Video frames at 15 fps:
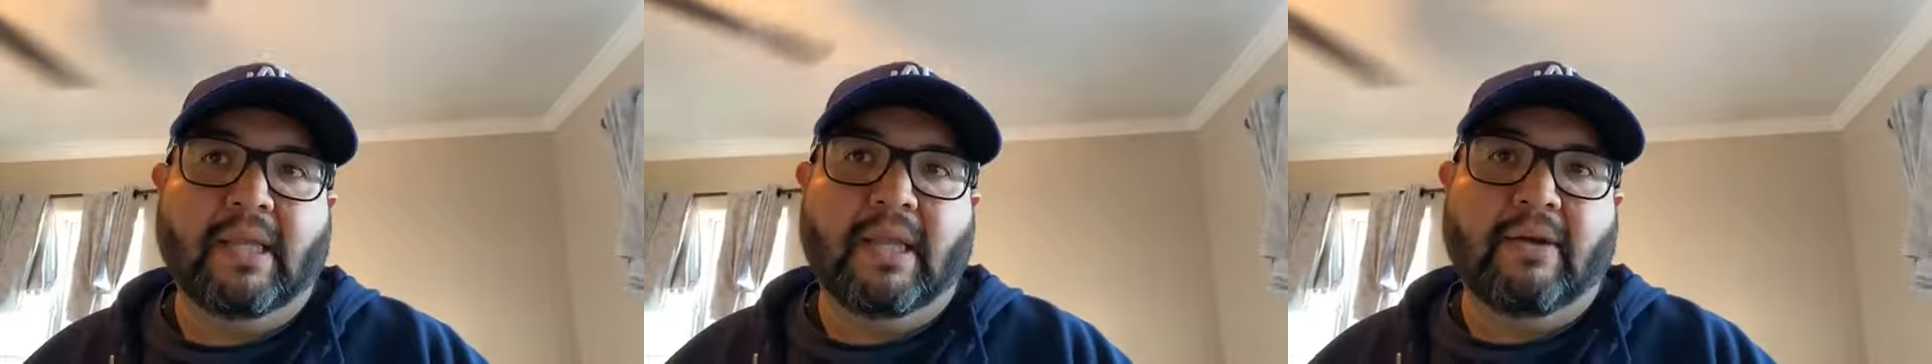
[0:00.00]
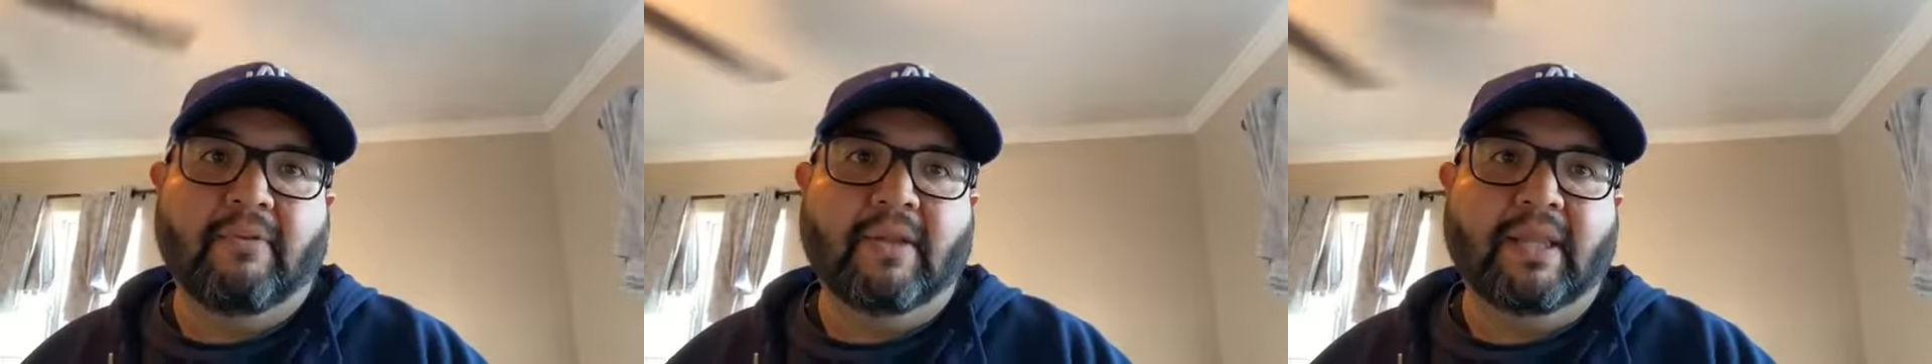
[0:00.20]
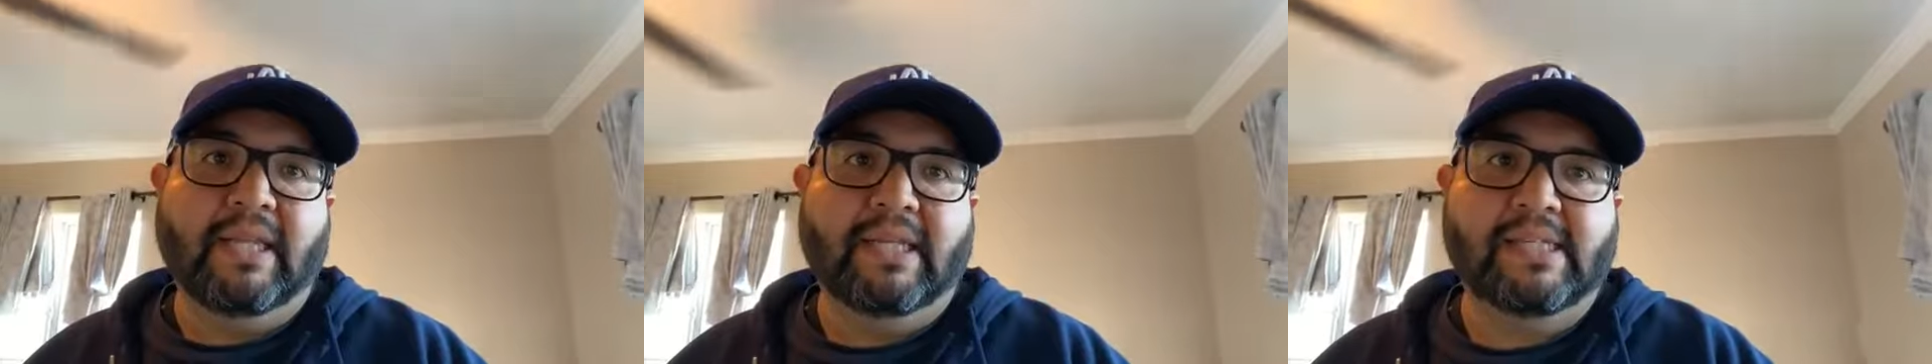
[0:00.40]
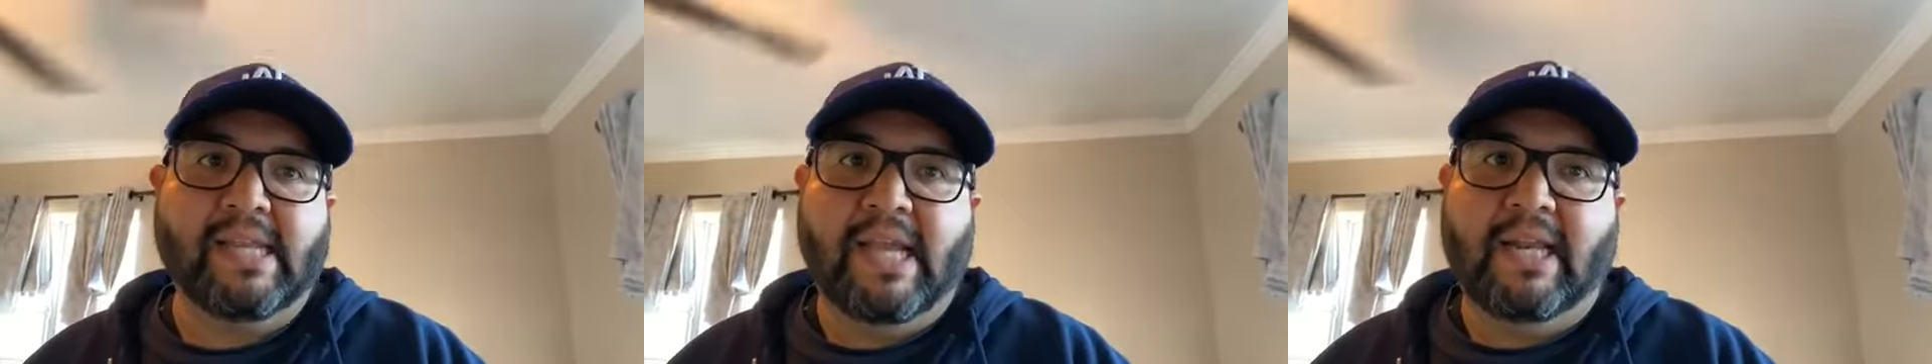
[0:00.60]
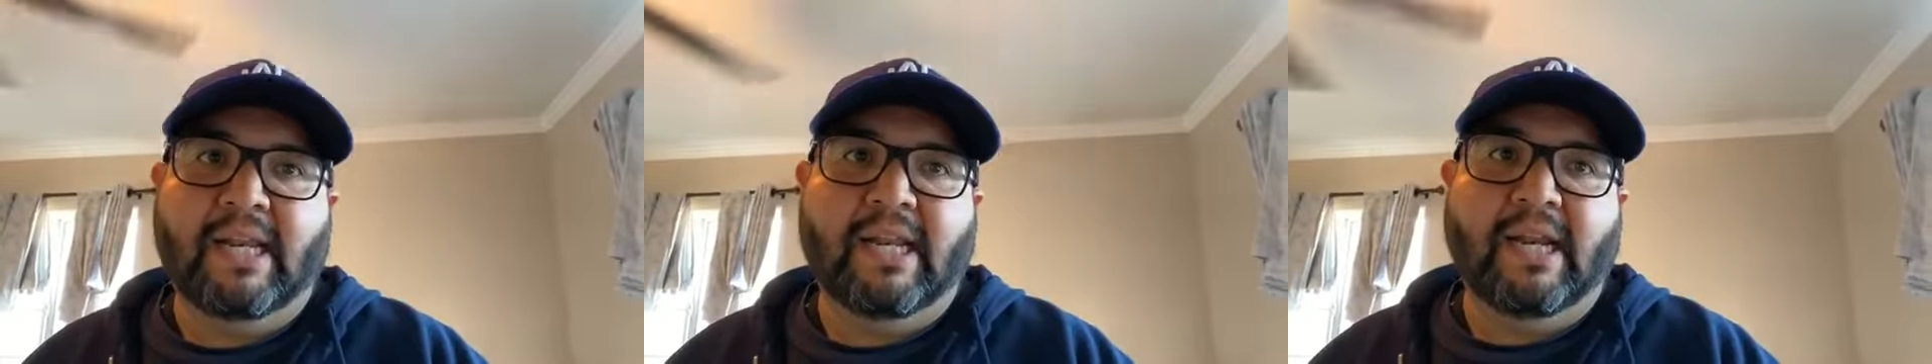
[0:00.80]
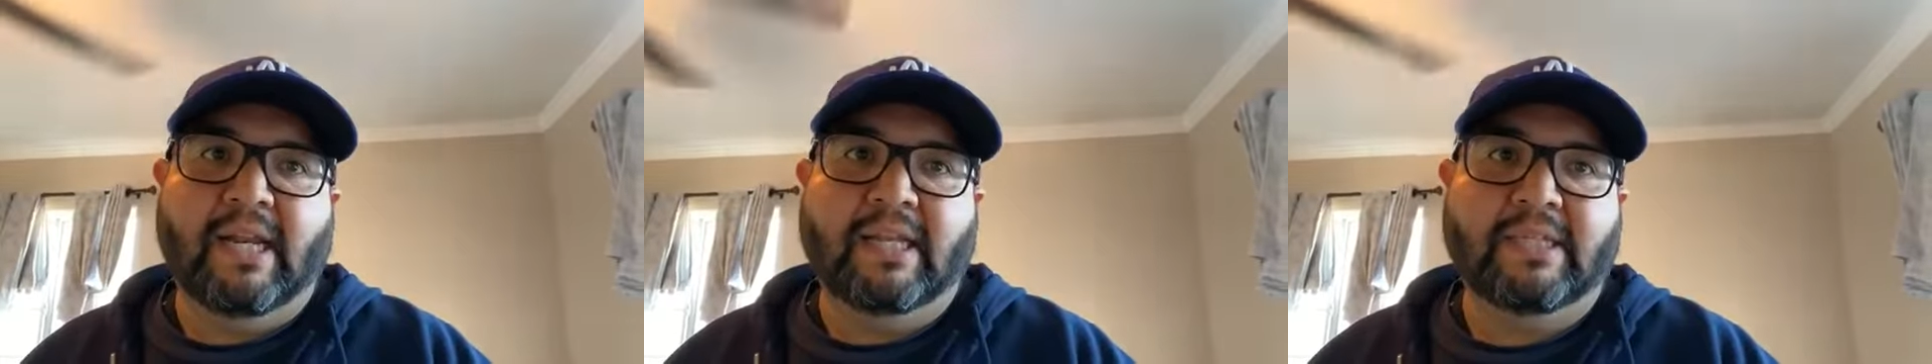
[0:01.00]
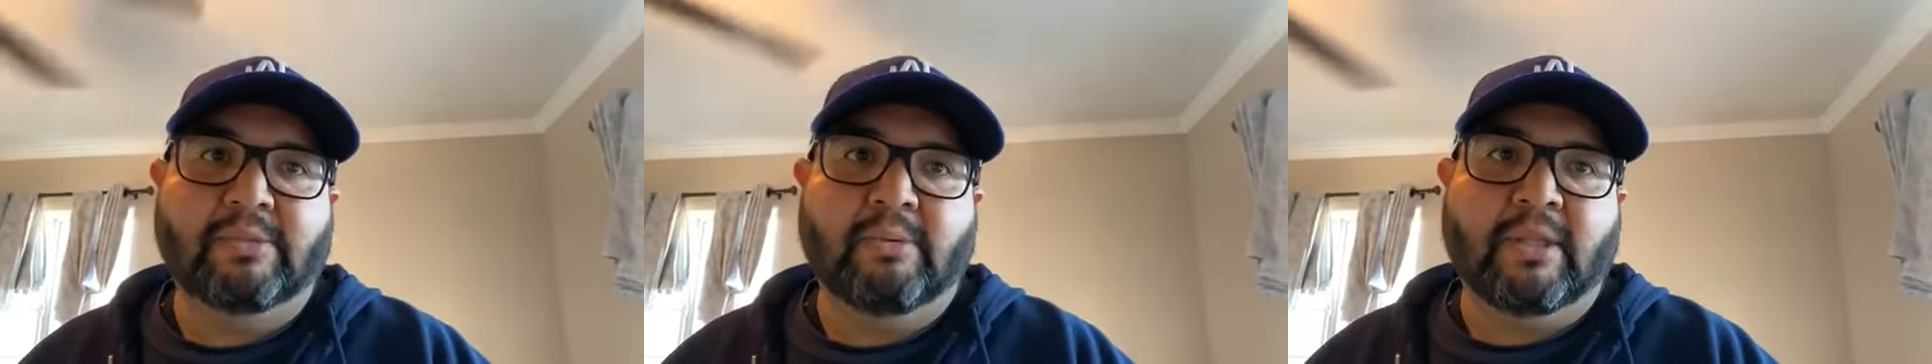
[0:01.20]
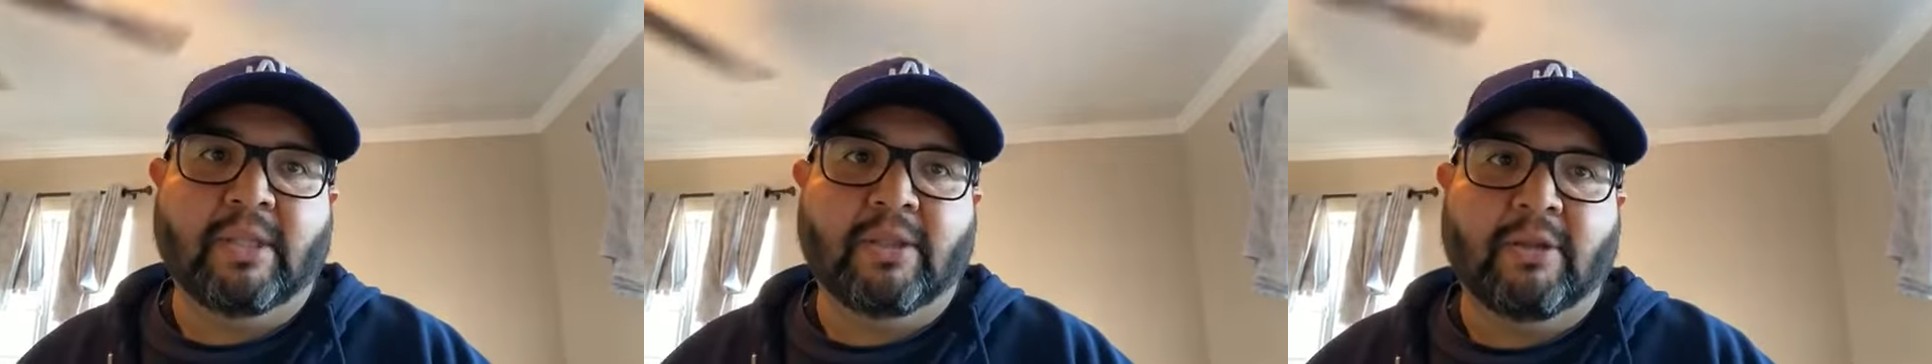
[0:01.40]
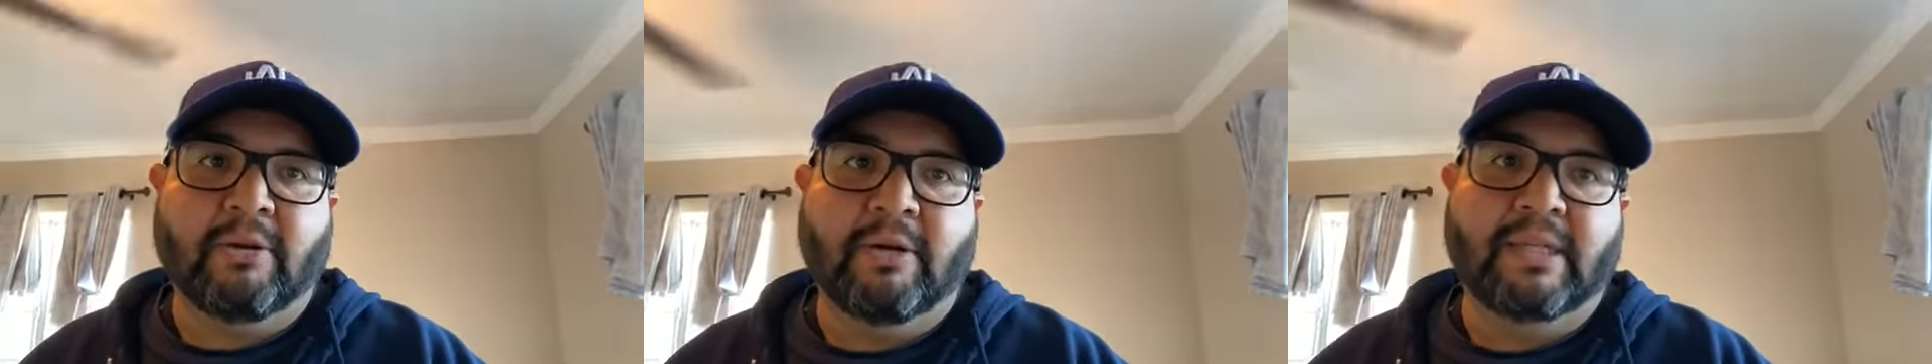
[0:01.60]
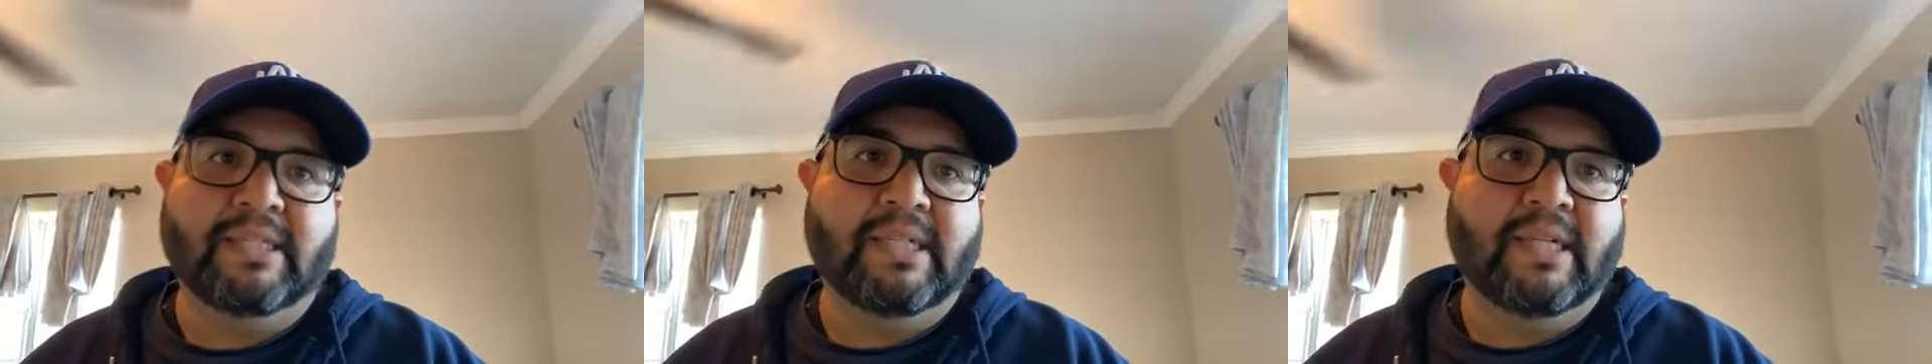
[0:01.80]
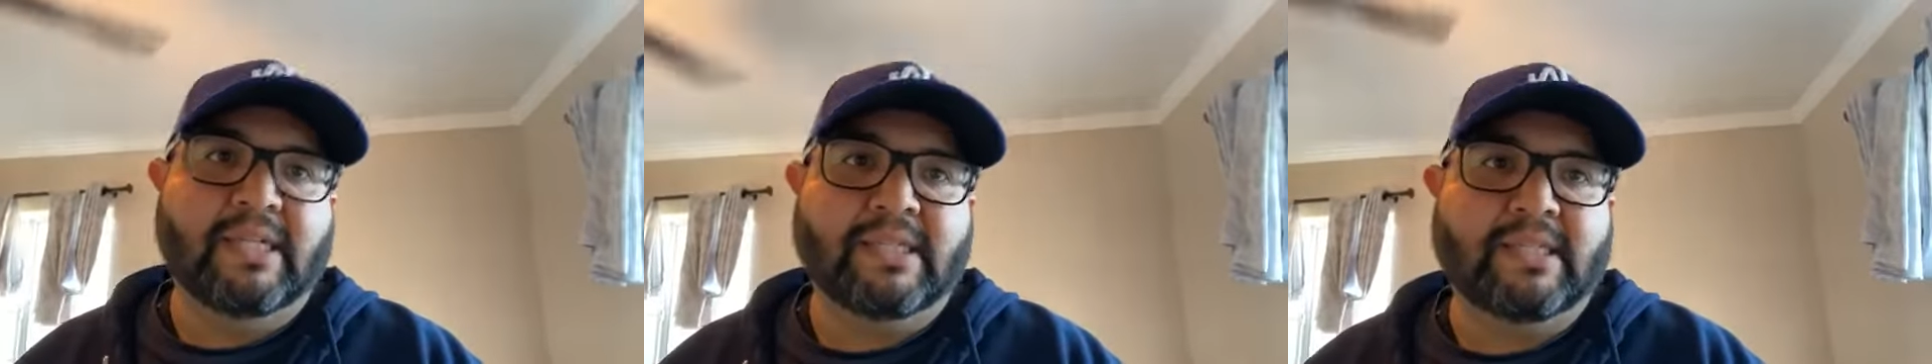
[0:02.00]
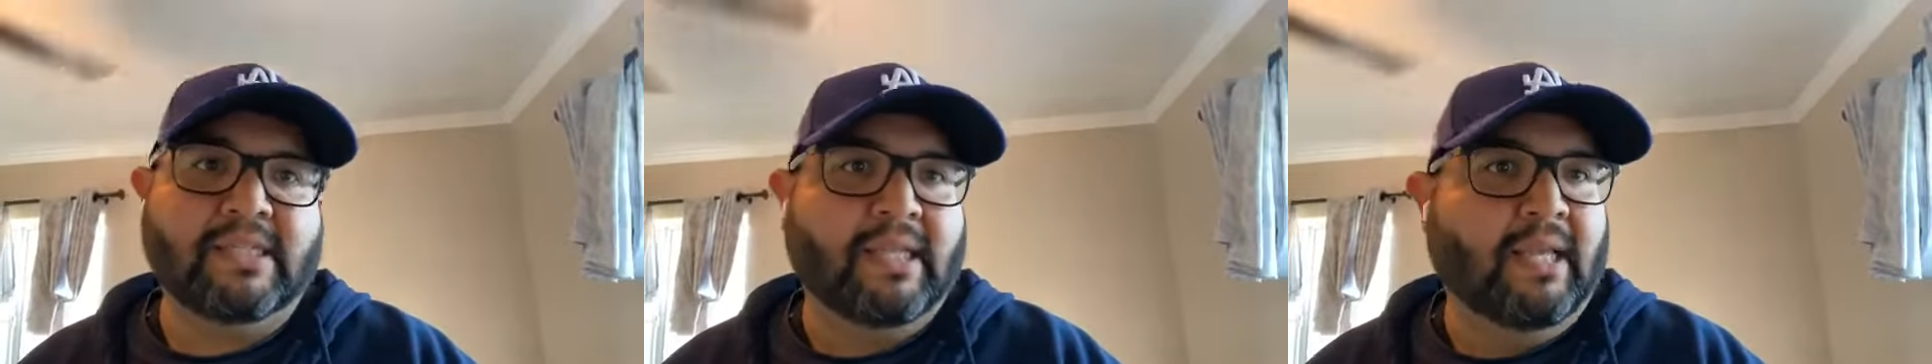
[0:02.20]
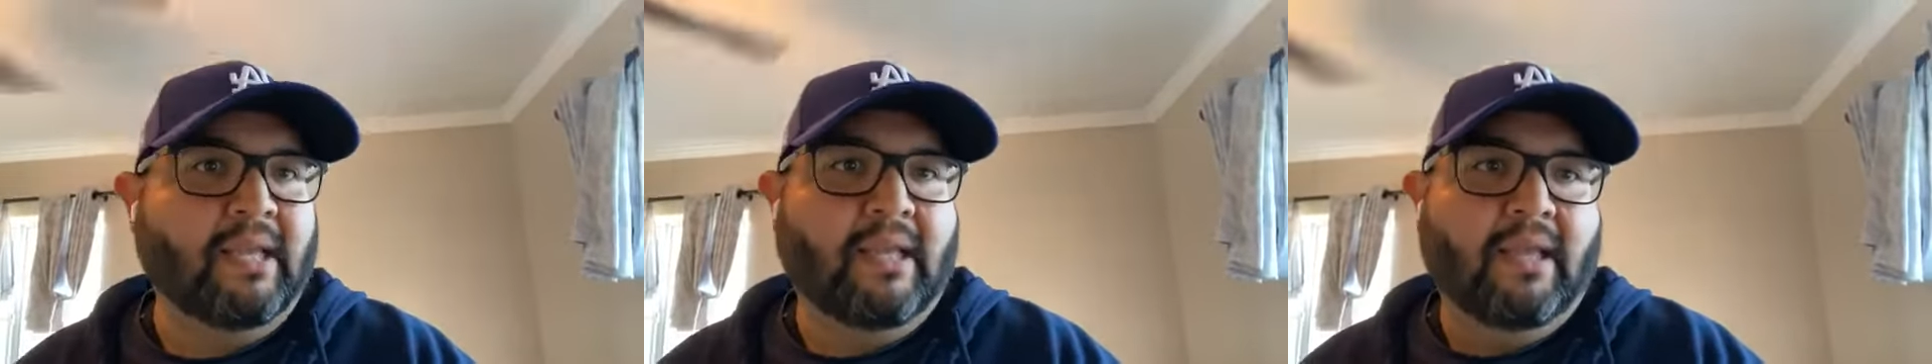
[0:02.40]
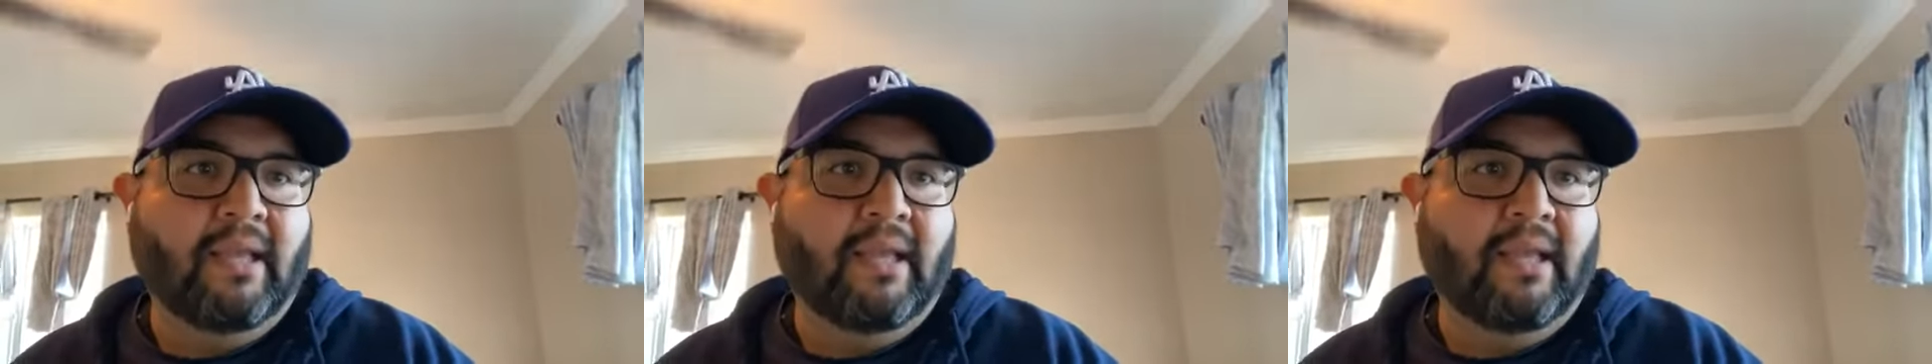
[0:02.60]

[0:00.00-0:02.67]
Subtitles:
get everything sanded at least with the 36,